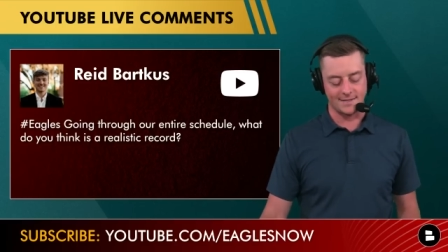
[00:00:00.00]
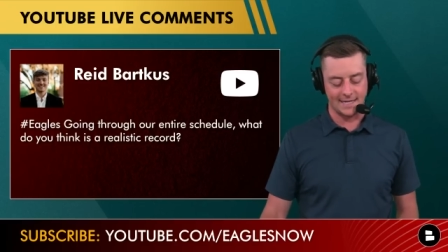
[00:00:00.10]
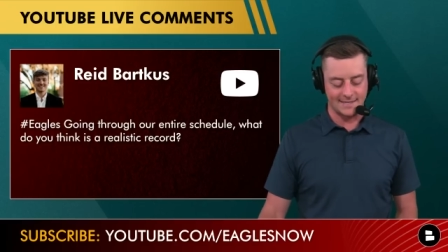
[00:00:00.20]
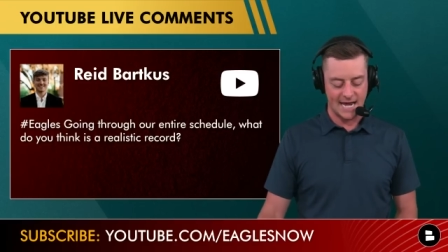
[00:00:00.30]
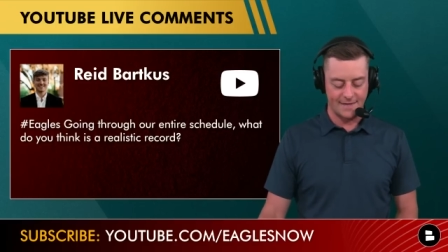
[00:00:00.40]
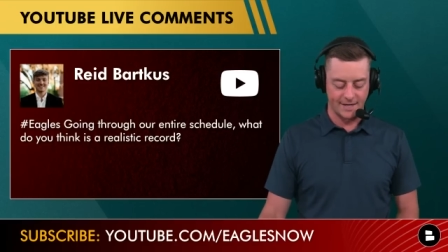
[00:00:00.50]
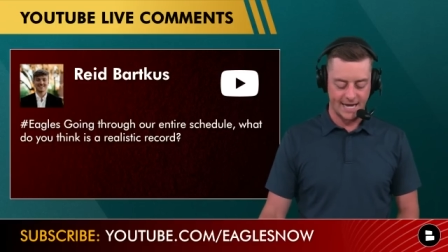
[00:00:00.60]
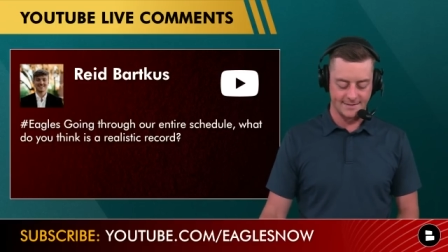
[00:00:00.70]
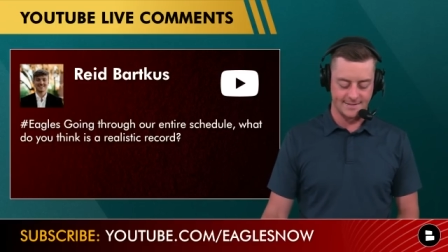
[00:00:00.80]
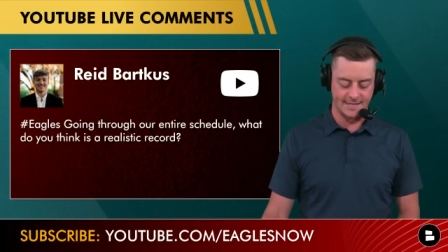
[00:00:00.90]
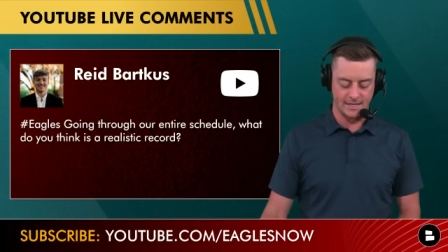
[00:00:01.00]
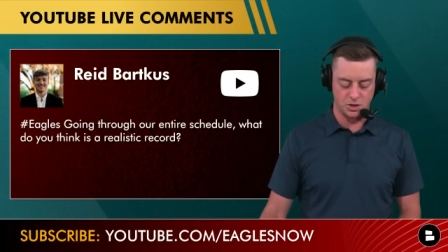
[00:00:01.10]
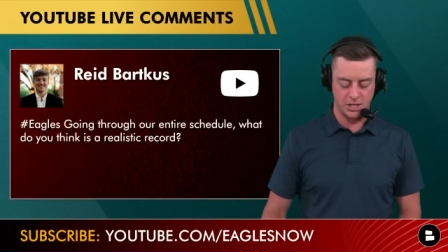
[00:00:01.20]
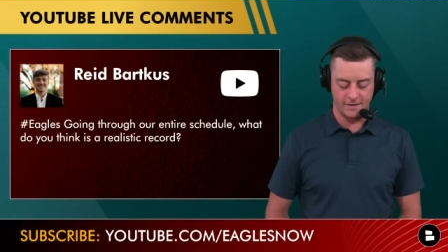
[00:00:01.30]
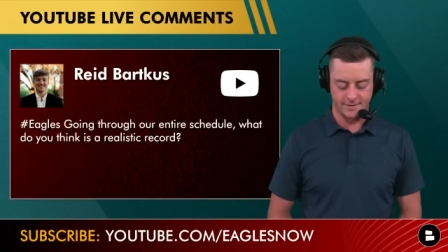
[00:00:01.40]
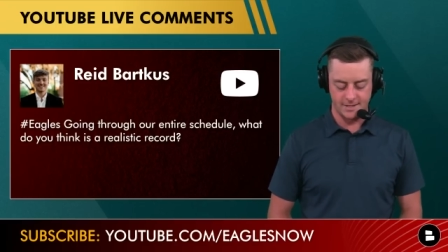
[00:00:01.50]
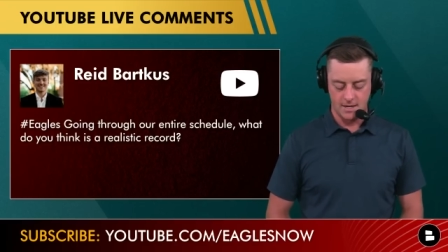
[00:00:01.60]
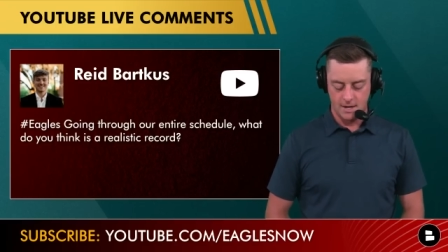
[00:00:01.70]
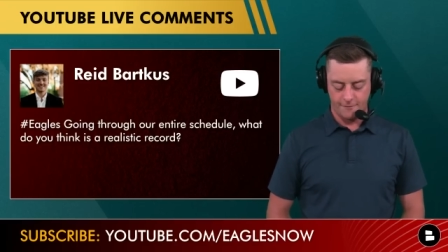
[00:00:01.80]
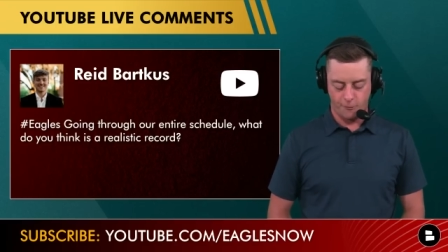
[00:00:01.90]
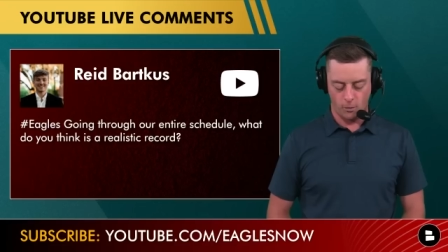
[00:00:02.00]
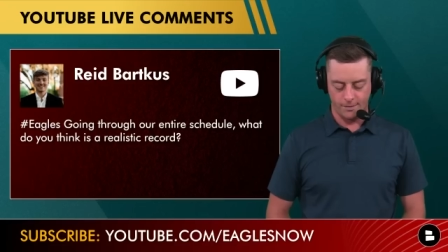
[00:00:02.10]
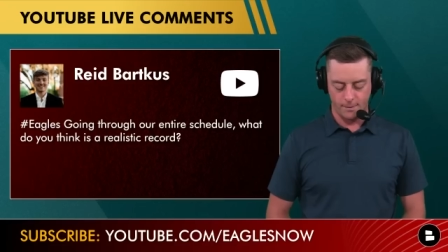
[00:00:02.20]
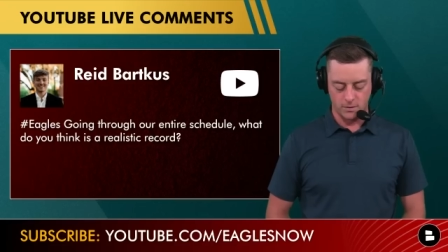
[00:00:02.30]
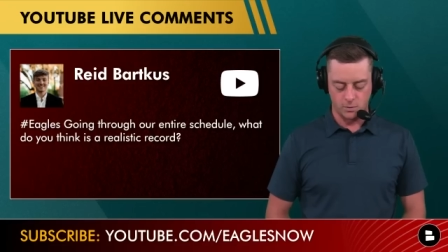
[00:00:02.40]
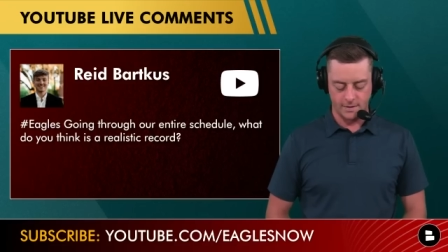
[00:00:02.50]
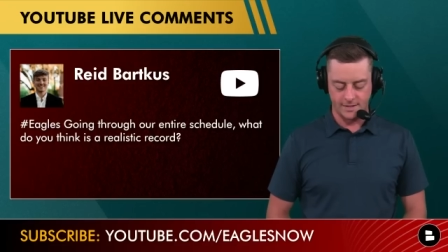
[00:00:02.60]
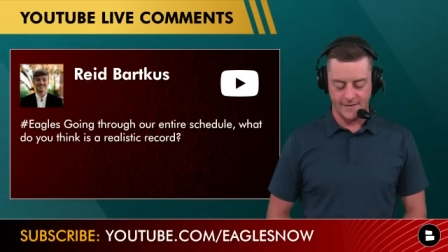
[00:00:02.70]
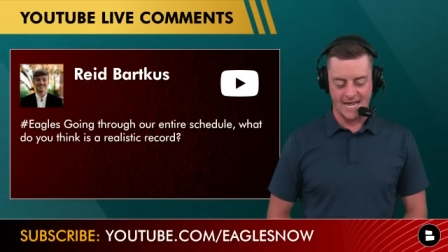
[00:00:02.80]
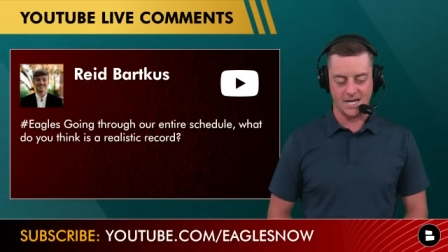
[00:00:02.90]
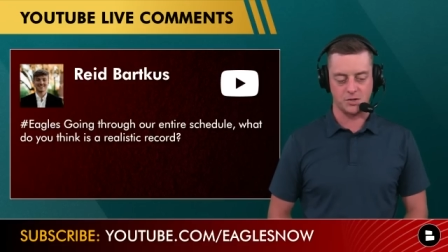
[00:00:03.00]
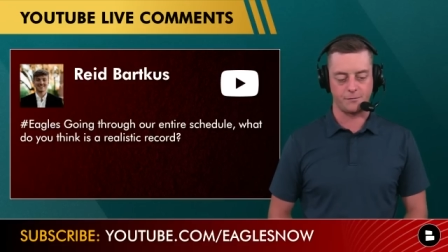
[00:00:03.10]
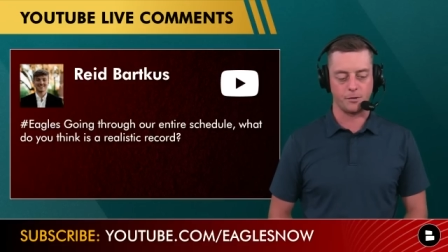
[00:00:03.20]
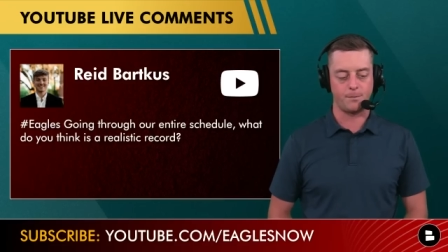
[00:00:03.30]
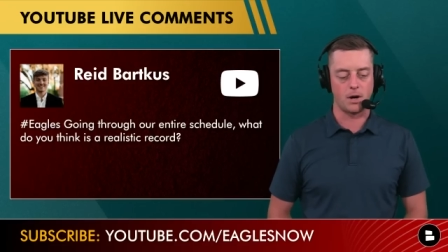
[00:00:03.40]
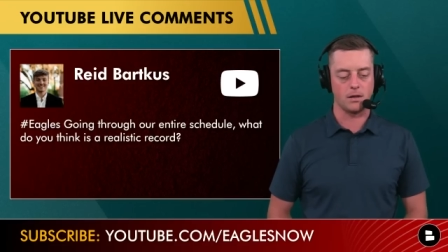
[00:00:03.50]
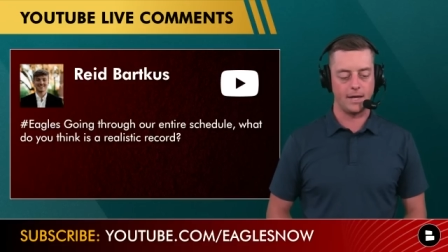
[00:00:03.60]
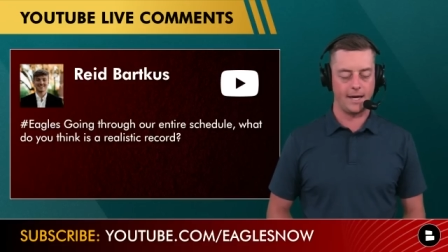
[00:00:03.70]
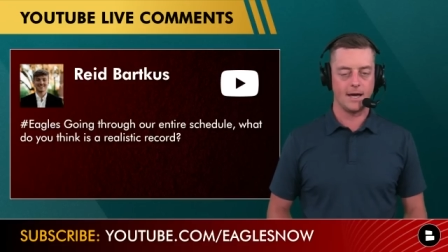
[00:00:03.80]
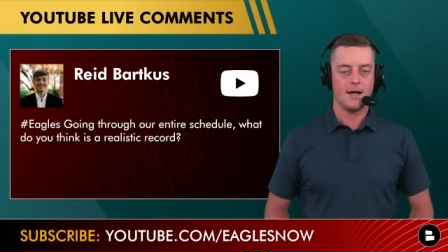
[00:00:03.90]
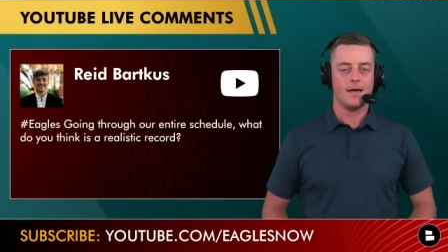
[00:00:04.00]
They tied the Kansas City Chiefs for the most wins in the National Football League.